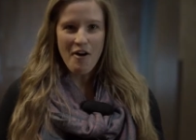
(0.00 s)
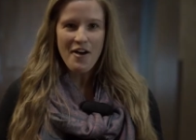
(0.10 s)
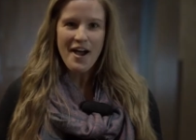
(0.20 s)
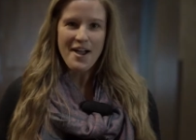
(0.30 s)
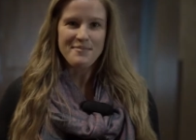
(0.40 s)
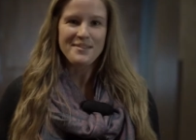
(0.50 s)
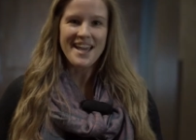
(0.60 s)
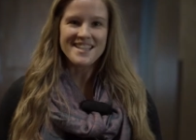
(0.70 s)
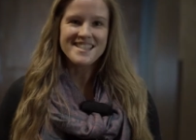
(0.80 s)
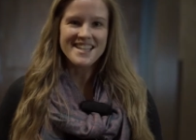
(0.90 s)
y'all, I'm
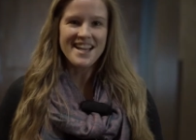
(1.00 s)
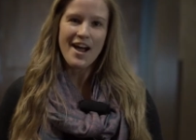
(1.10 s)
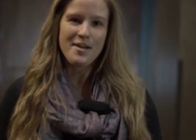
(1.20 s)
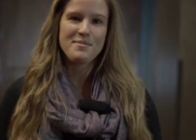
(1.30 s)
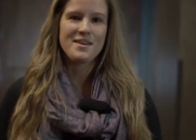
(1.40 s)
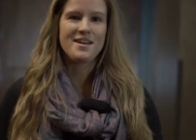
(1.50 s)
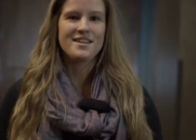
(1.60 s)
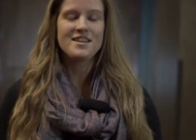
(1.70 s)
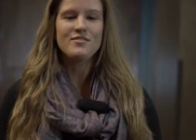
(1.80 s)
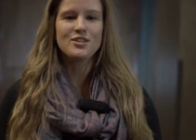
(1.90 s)
Casey. I'm the
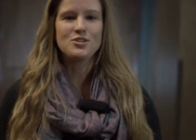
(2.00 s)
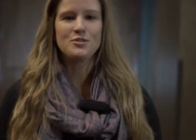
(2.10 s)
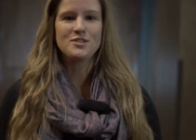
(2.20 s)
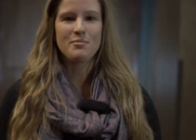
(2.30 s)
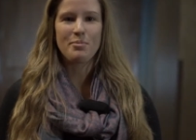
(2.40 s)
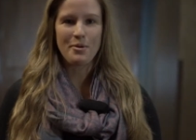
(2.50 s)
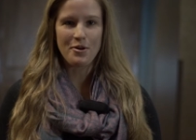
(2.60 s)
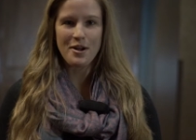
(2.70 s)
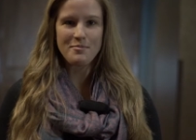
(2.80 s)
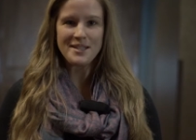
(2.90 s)
Kiva Tulsa
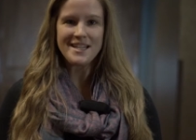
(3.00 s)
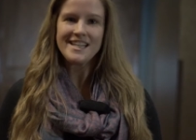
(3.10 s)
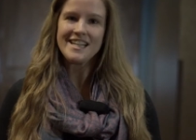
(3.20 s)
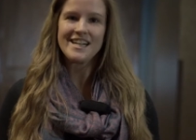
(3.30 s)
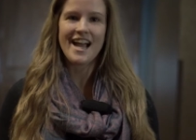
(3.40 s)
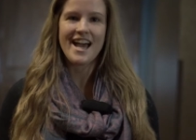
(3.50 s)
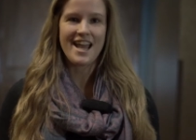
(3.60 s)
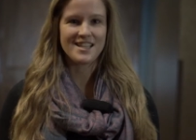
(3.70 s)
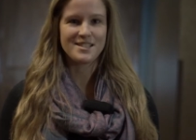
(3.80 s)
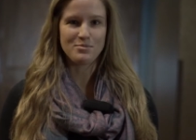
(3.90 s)
program lead here at
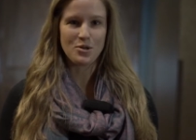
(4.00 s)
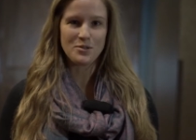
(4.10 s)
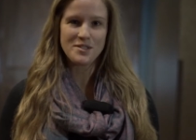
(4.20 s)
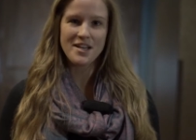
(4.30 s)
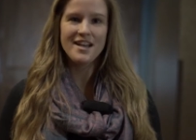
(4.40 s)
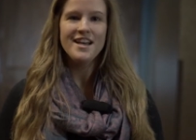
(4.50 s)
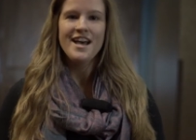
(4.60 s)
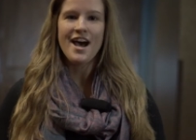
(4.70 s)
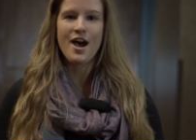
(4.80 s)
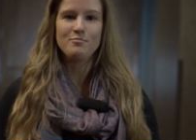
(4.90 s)
SM Tulsa.
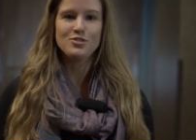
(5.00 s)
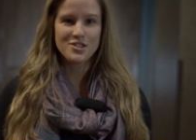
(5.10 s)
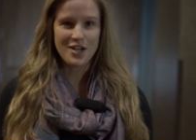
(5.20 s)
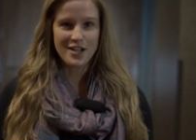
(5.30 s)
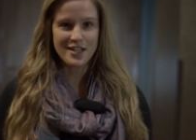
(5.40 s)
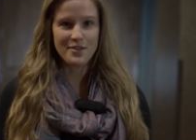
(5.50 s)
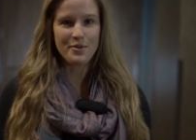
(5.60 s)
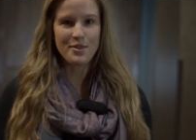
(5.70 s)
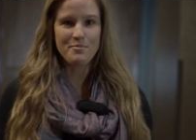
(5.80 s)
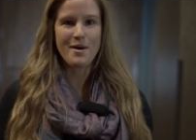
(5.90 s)
Um, just got done
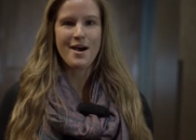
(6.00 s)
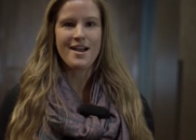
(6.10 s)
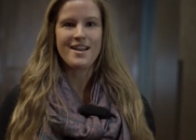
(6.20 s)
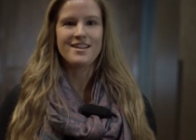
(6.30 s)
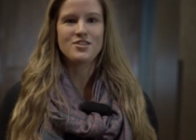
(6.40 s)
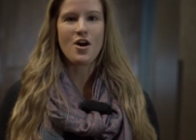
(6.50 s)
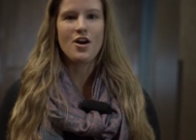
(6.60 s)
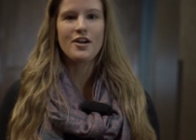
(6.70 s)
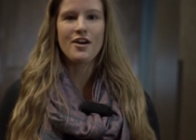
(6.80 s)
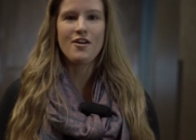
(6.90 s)
with my
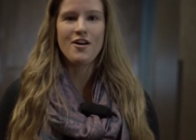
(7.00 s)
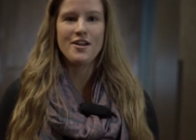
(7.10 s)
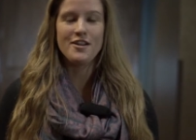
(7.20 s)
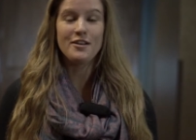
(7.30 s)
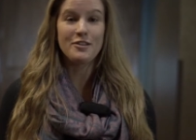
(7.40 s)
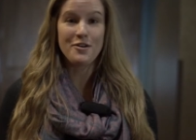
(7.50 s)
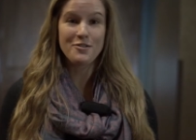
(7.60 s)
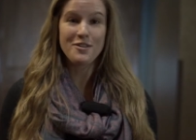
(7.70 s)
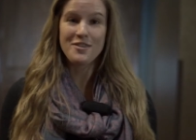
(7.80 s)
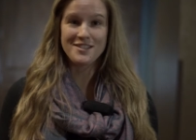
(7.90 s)
talk on
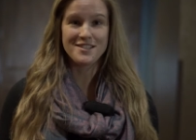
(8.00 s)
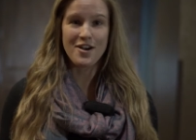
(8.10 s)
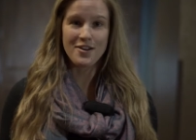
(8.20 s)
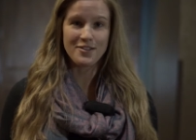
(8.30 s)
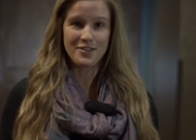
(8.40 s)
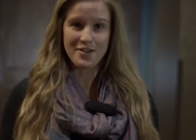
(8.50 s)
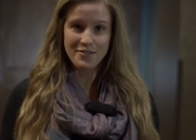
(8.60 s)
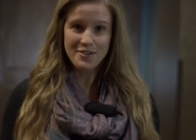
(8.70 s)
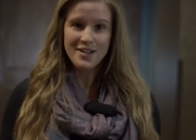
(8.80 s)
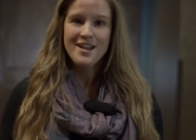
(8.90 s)
Alone That's Not
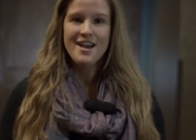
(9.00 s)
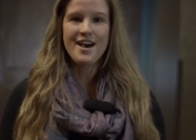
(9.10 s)
Alone,